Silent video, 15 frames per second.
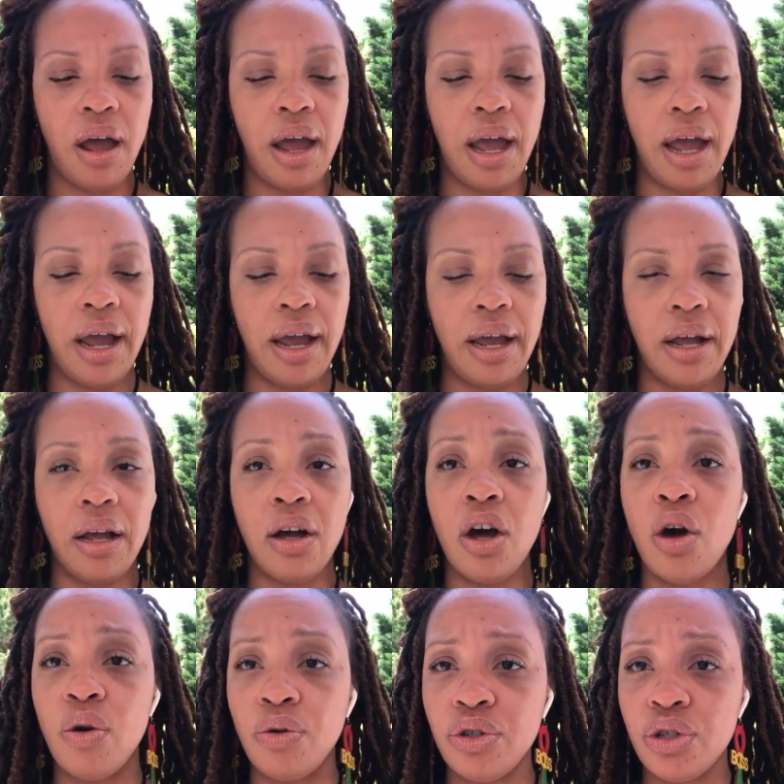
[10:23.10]
a
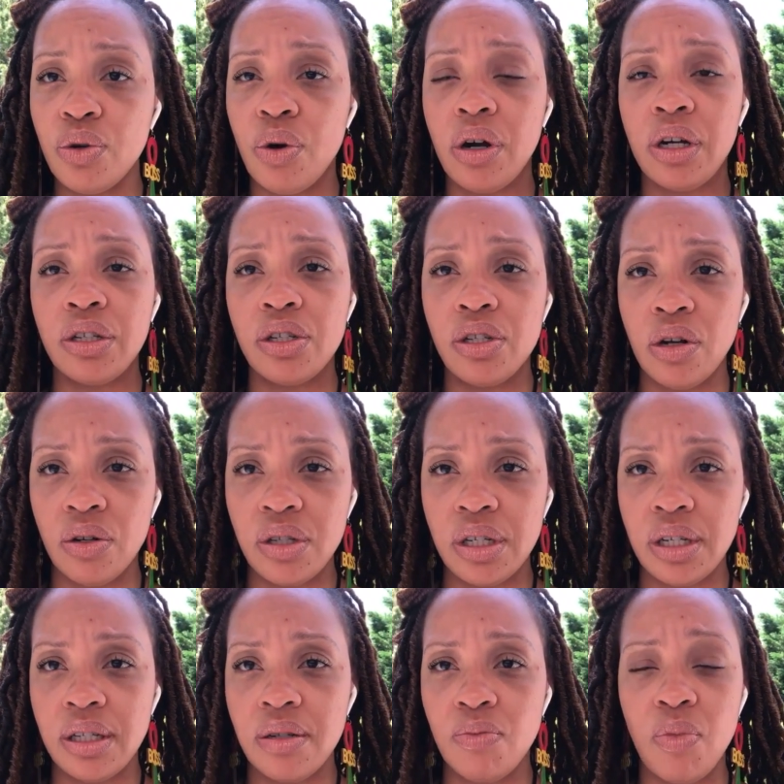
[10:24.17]
coach or a
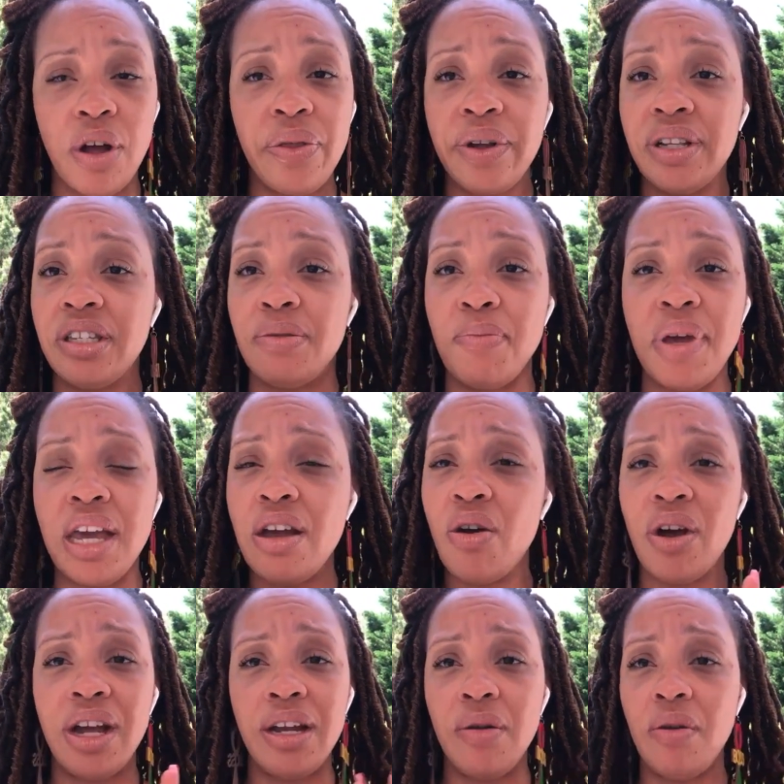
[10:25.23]
consultant, whether it's me or
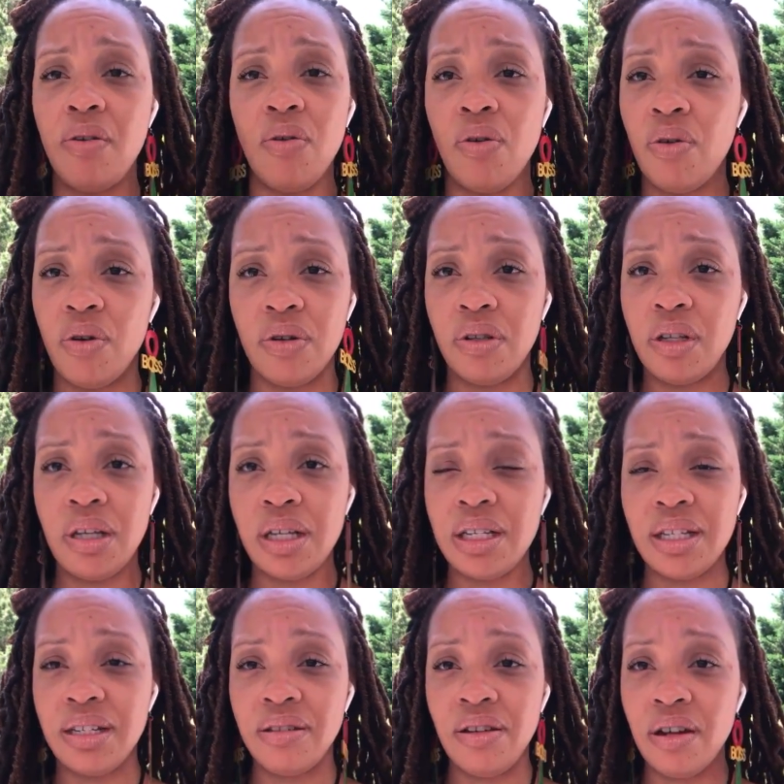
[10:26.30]
any, or
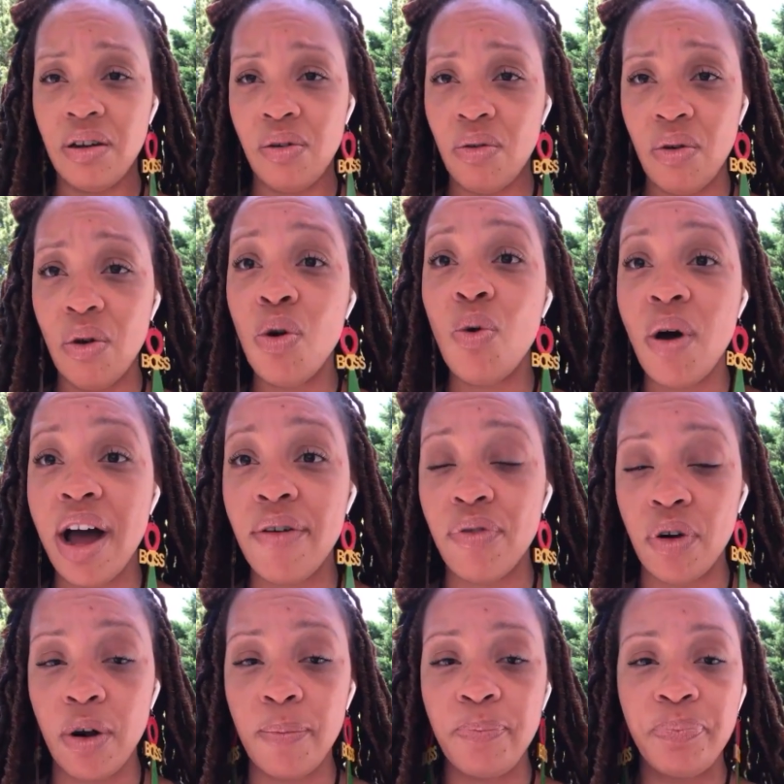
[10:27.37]
doesn't, you know, or
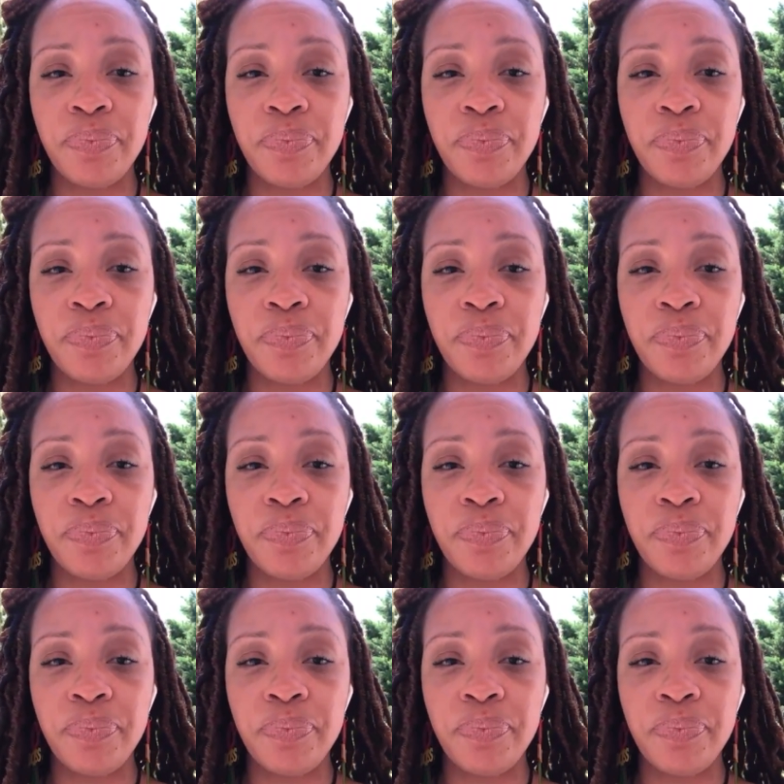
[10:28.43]
whoever,